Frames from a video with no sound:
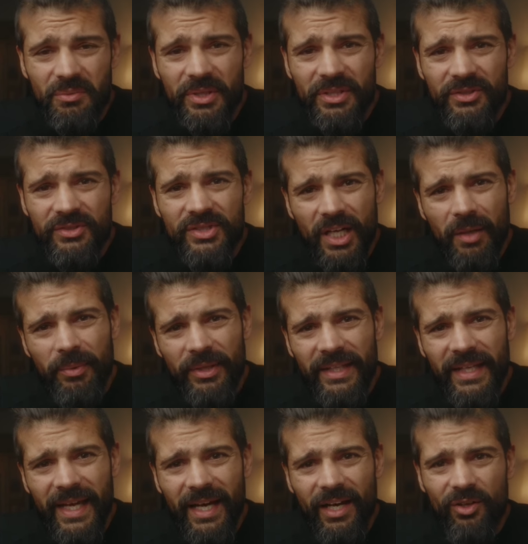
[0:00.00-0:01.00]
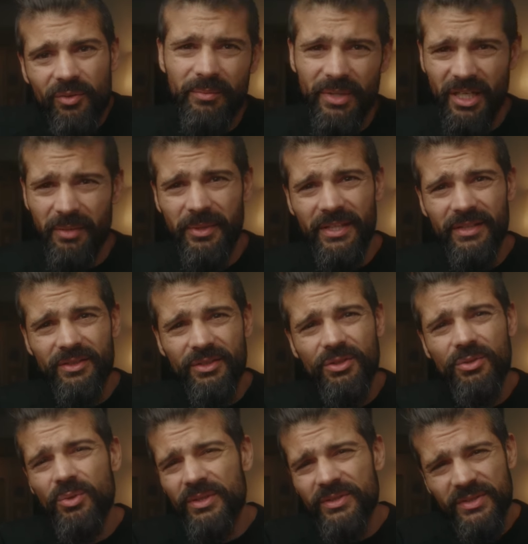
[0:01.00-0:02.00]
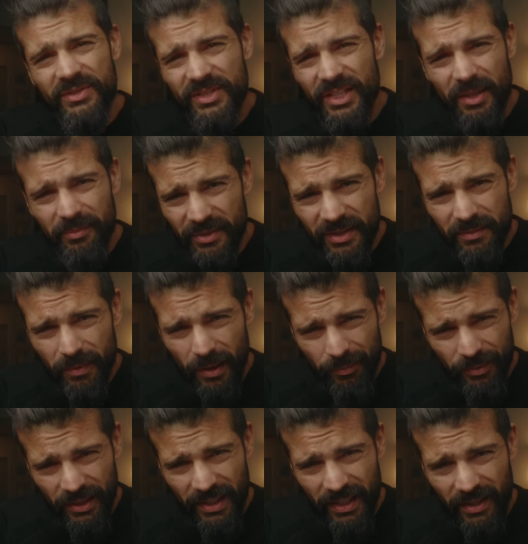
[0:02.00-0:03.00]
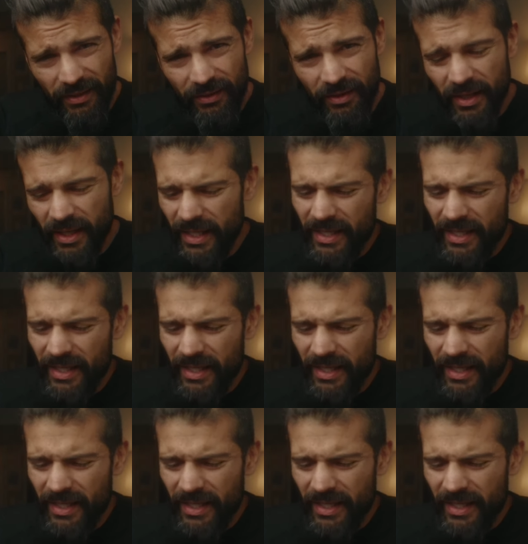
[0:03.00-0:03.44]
when you stop it down. But I mean, who wants to stop this puppy down?